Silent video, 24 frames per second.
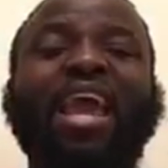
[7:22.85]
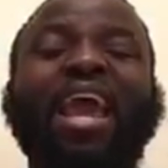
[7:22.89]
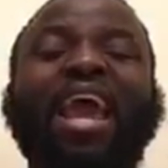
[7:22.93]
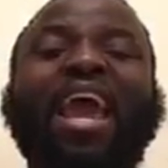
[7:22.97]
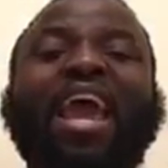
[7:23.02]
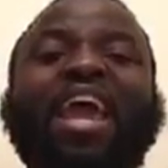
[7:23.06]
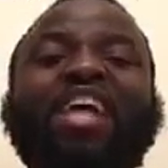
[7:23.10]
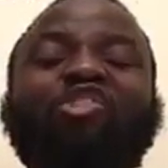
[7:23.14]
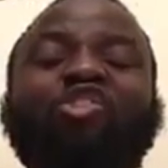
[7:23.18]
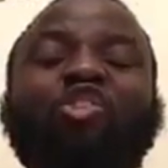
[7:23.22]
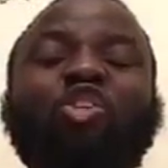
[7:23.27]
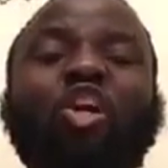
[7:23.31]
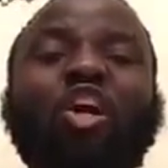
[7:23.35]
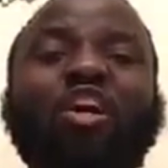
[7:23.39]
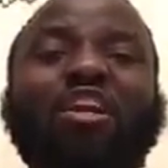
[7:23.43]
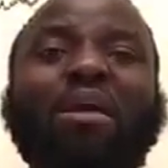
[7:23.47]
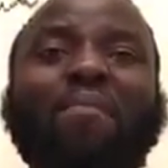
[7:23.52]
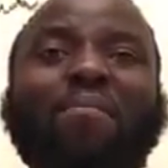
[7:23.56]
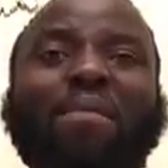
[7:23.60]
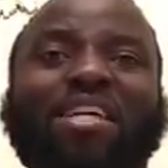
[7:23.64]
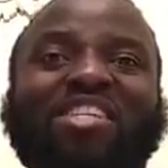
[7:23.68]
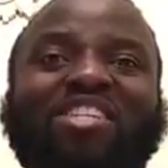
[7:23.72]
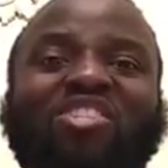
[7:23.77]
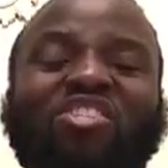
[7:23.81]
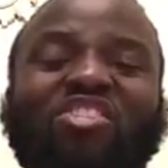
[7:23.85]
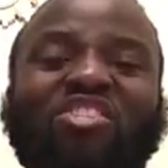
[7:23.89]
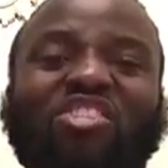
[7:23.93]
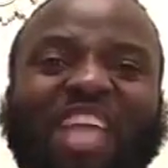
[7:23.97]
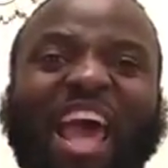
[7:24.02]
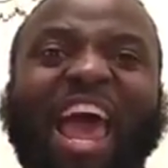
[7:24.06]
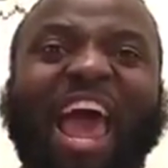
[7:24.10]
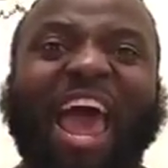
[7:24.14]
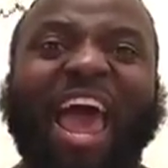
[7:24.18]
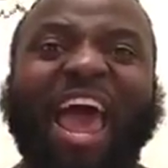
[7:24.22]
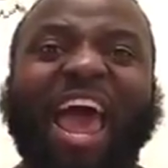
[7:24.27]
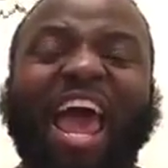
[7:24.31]
It's going to be
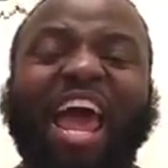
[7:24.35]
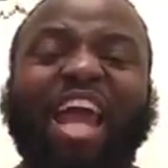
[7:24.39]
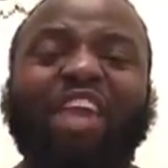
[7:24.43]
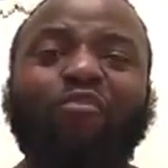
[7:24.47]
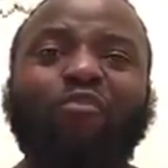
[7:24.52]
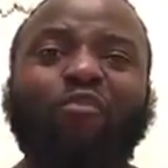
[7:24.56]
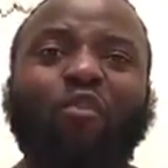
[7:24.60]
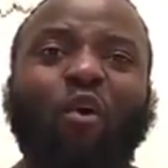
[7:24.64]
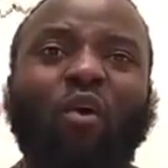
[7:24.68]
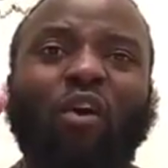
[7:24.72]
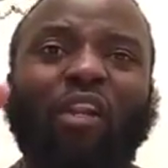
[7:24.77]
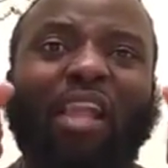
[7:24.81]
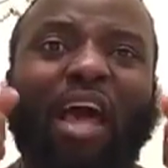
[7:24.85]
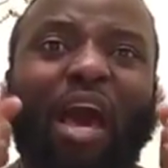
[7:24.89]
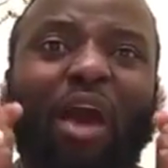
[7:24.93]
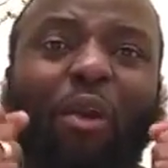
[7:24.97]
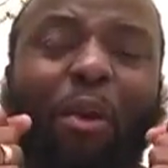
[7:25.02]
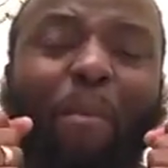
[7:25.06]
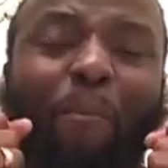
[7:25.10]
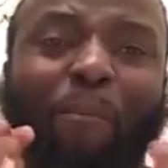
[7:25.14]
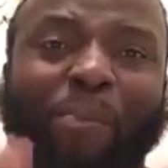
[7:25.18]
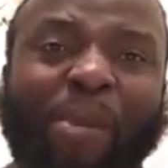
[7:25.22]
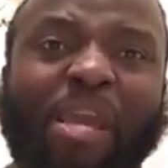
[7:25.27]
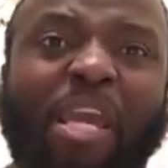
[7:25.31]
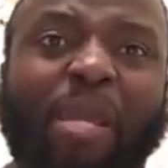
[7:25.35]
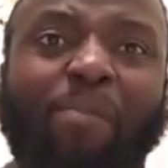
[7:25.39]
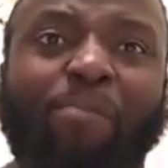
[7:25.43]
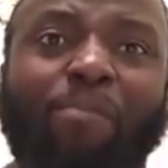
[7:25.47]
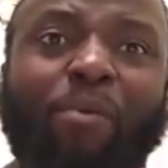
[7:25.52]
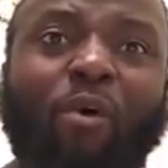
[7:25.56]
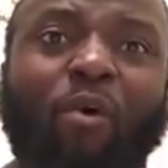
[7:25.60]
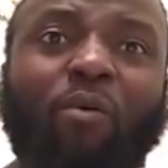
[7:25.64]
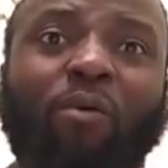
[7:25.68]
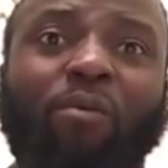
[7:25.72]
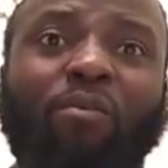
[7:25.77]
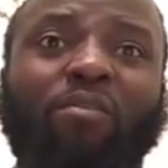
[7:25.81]
sad for a lot of
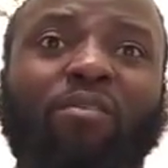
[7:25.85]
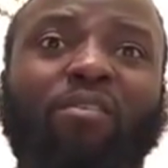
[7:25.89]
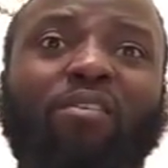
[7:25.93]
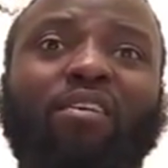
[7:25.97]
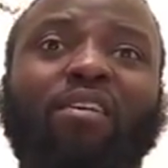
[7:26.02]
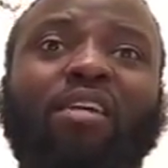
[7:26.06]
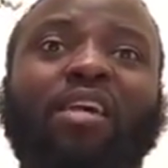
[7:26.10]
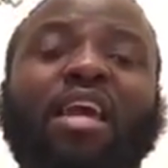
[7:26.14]
people